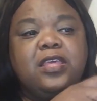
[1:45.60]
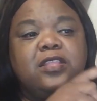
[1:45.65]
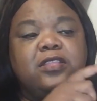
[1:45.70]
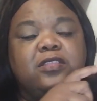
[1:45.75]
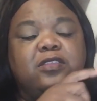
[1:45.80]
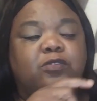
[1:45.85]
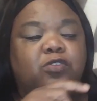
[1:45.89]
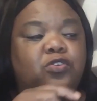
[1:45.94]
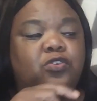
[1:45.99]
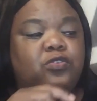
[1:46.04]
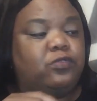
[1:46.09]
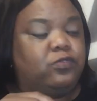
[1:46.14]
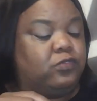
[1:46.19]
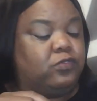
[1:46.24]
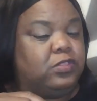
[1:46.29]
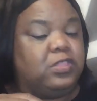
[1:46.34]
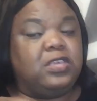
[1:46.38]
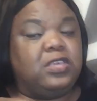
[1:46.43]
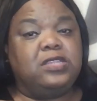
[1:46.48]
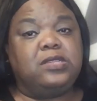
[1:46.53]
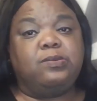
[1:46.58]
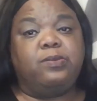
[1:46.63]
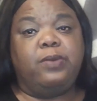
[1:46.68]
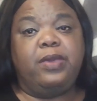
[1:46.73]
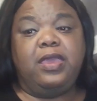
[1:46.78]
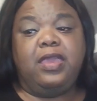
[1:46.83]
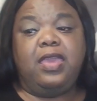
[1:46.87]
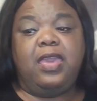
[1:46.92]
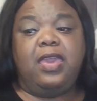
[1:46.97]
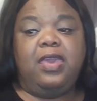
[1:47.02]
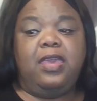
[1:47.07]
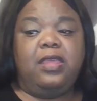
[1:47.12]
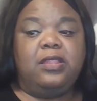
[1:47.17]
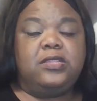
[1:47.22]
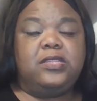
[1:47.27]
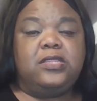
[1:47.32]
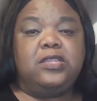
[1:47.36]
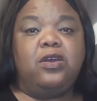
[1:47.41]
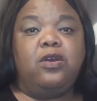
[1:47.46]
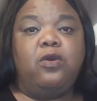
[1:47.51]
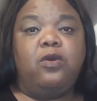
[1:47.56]
to use these wig heads.
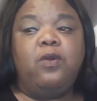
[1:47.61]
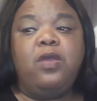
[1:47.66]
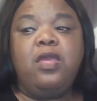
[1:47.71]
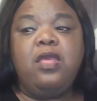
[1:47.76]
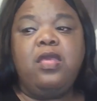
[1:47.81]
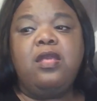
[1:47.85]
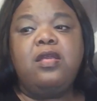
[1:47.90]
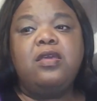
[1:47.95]
So